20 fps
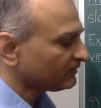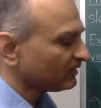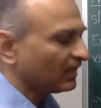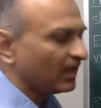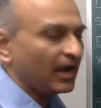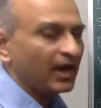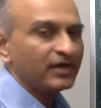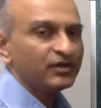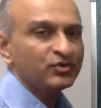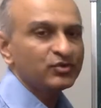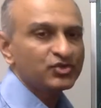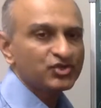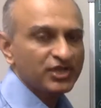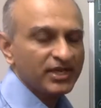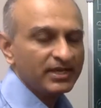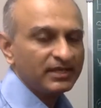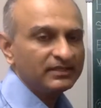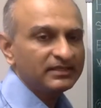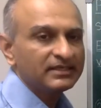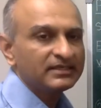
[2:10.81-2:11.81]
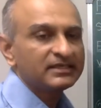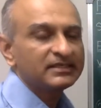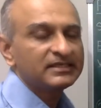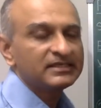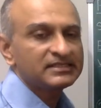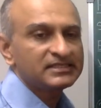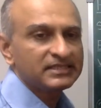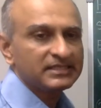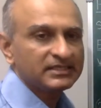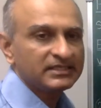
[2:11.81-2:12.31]
and you check that it is
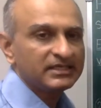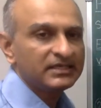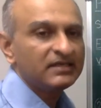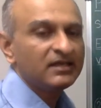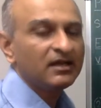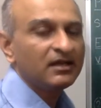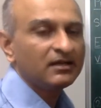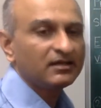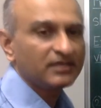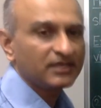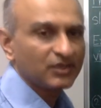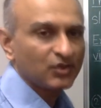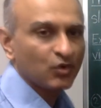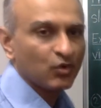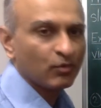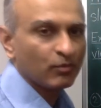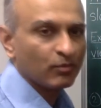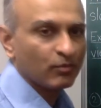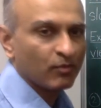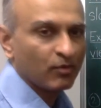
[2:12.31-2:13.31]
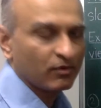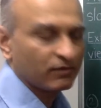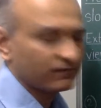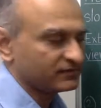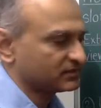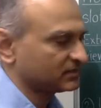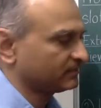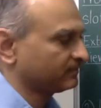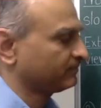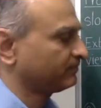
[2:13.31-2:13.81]
indeed a ring homomorphism.